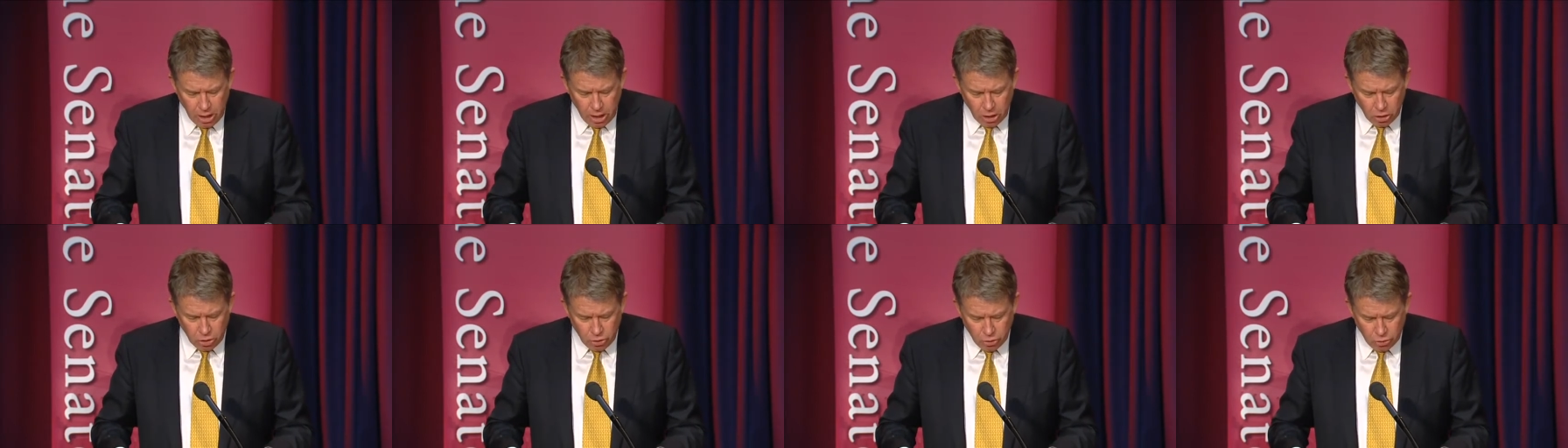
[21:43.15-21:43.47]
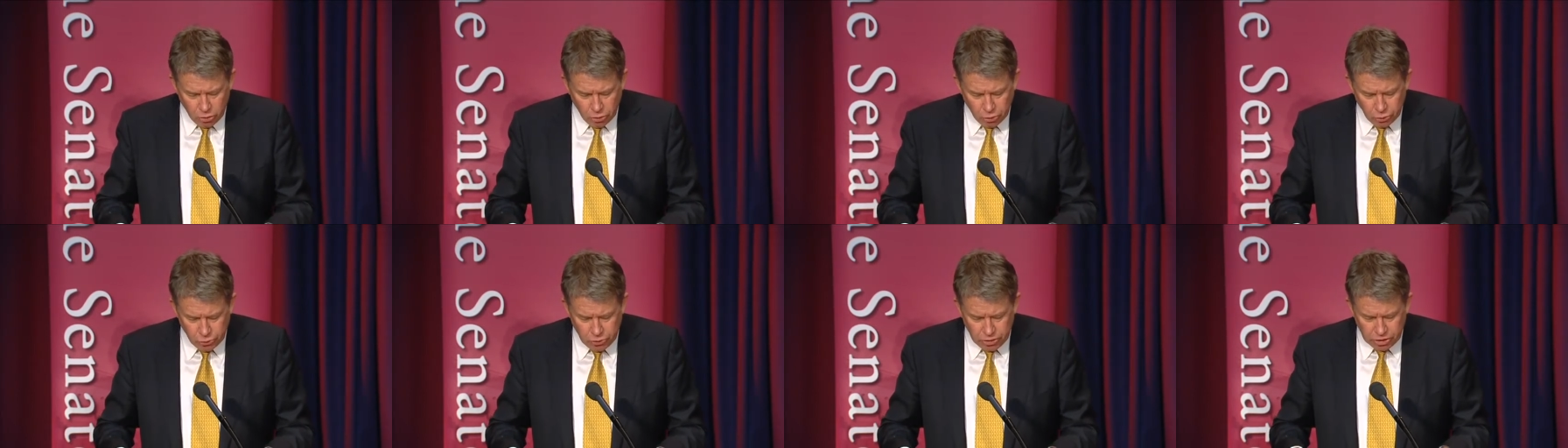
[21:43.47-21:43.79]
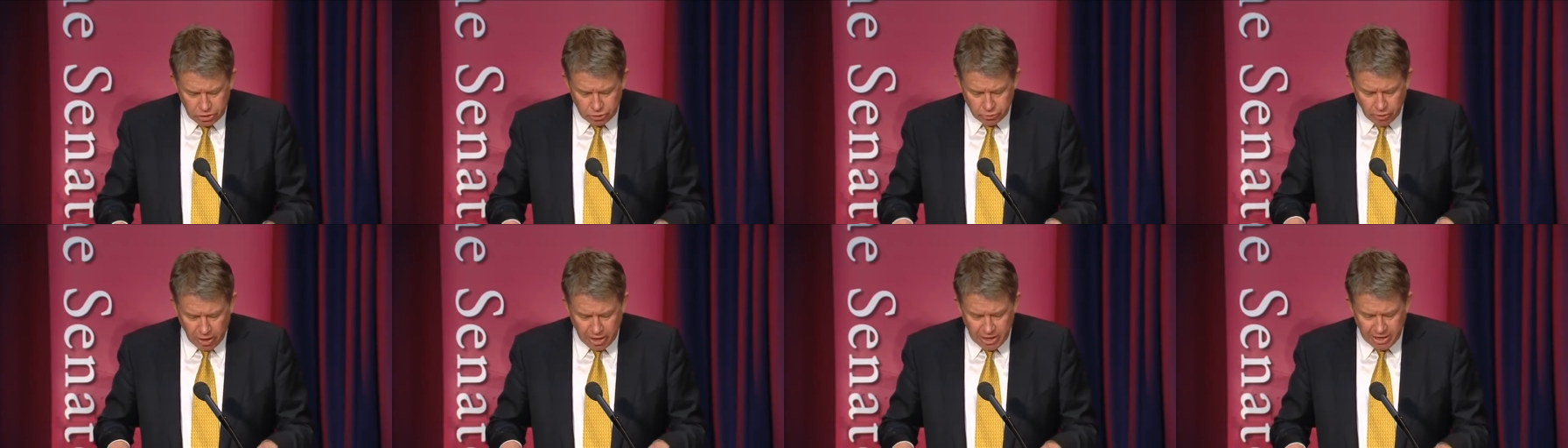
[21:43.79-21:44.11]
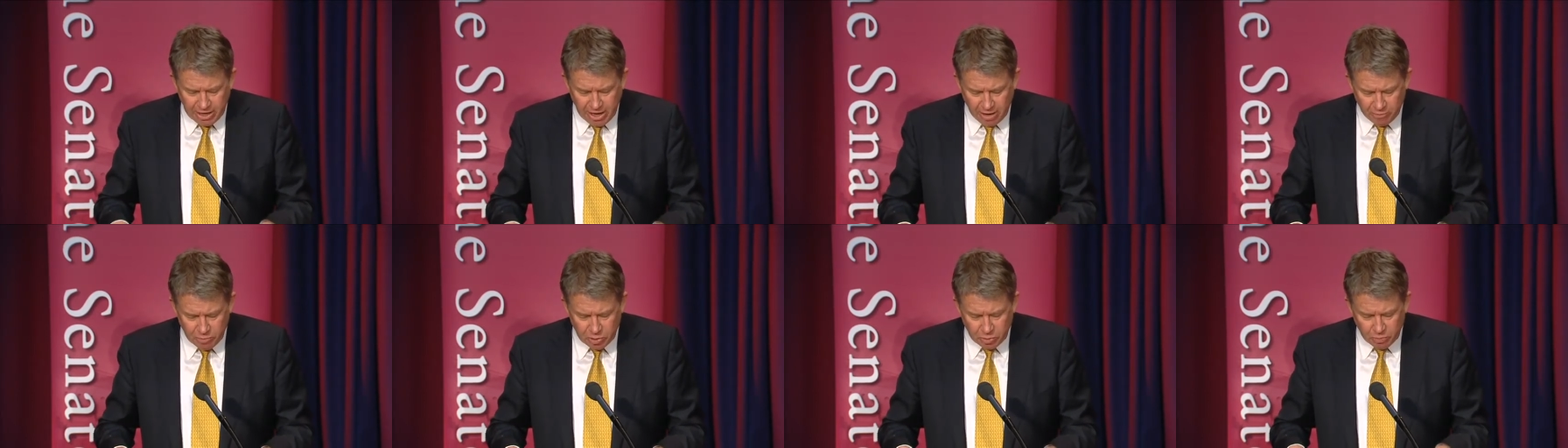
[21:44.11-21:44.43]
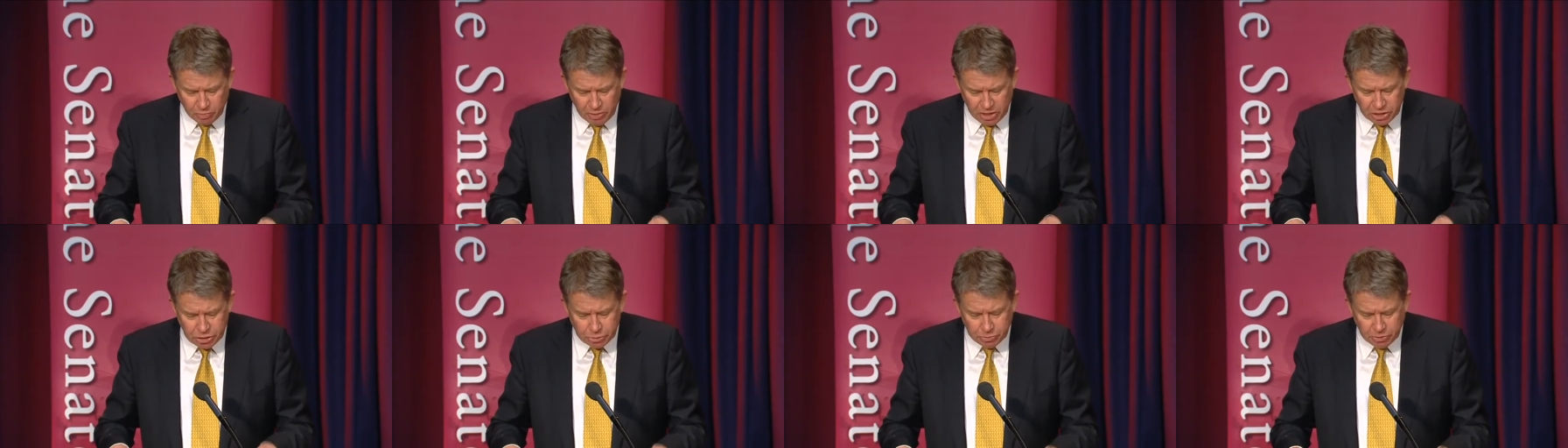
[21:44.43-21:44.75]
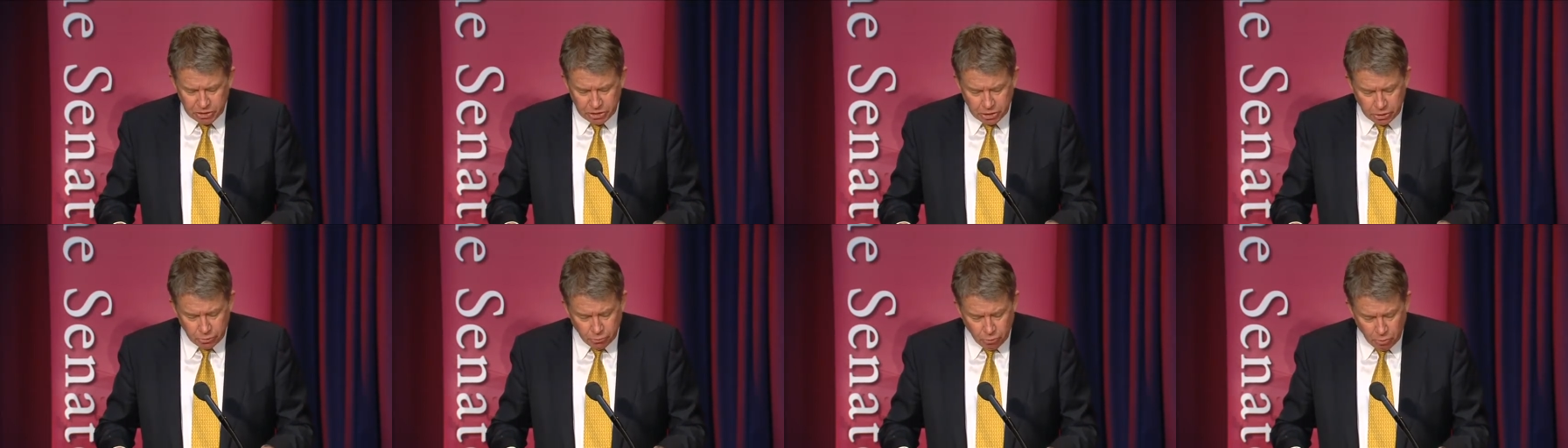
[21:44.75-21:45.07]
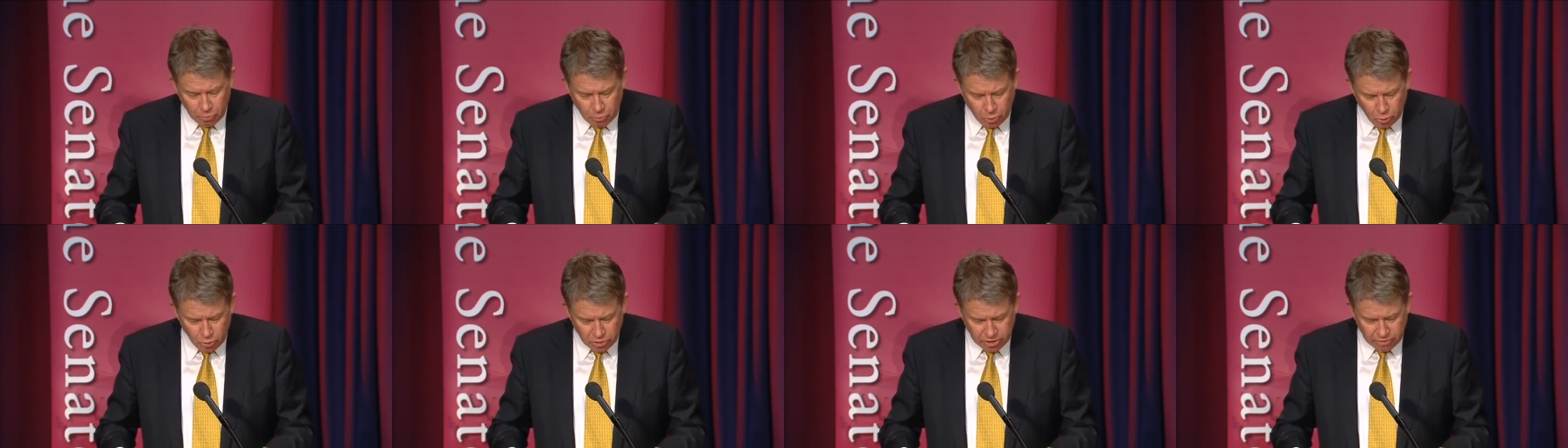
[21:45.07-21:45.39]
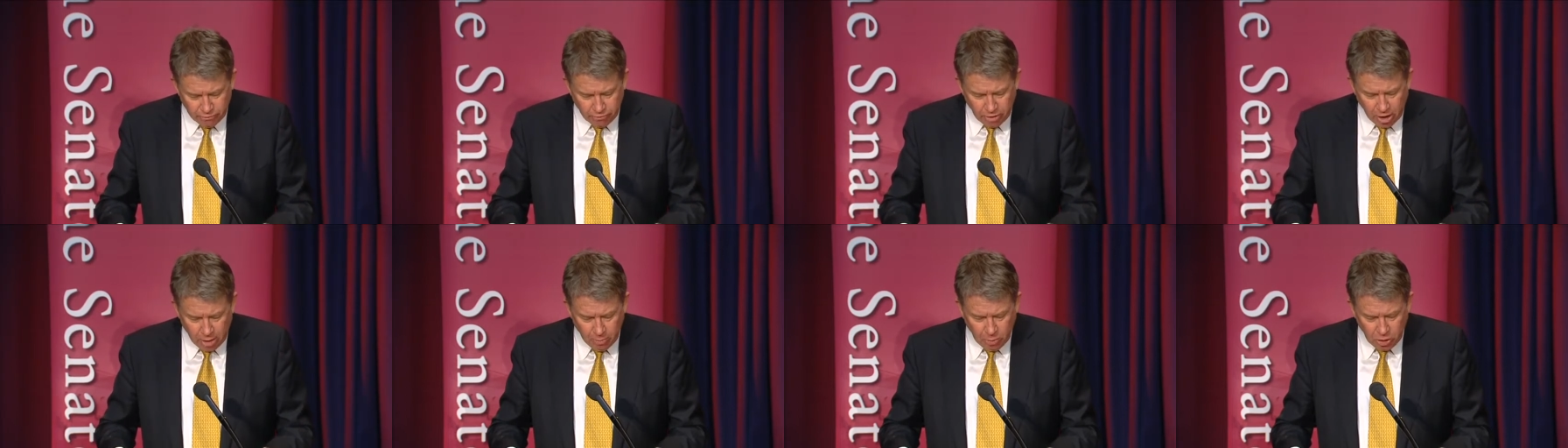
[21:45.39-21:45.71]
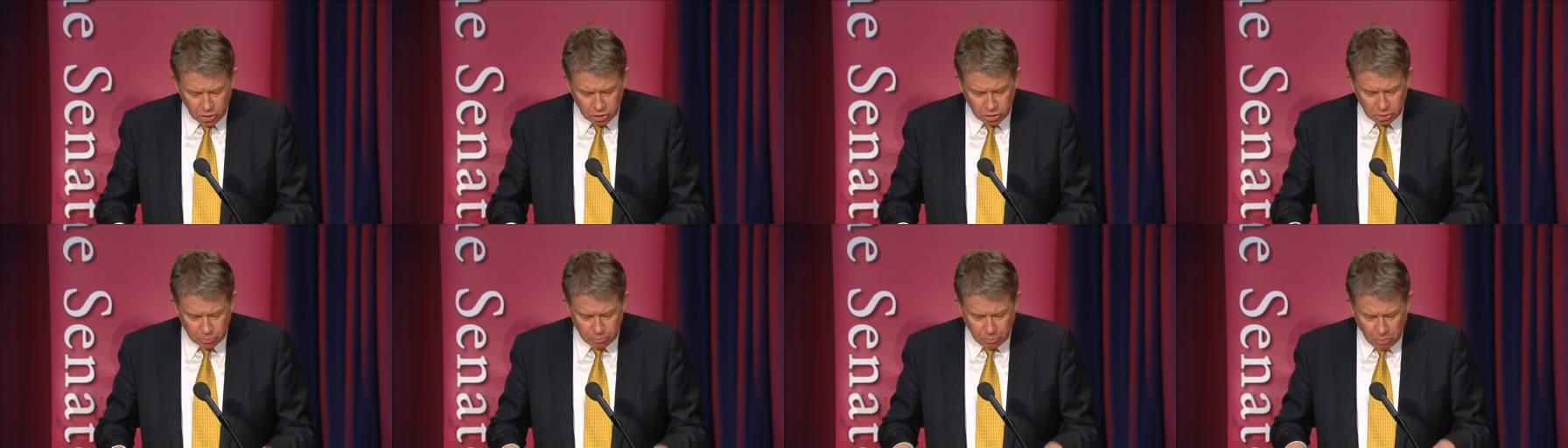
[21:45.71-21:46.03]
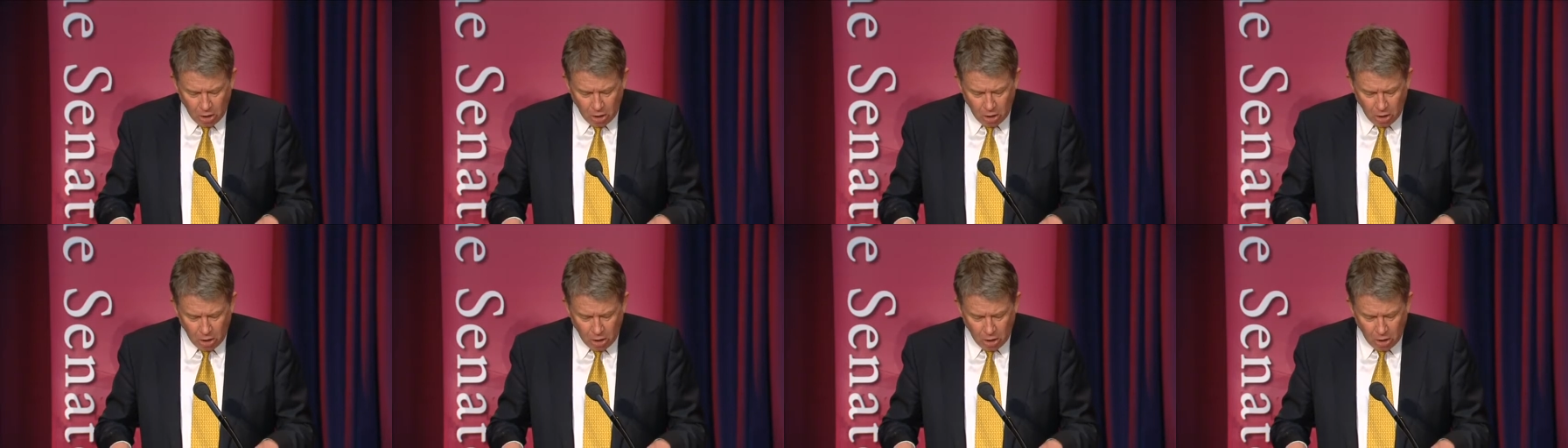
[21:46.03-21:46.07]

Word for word: called the Australian Government Measurement and Reporting Frameworks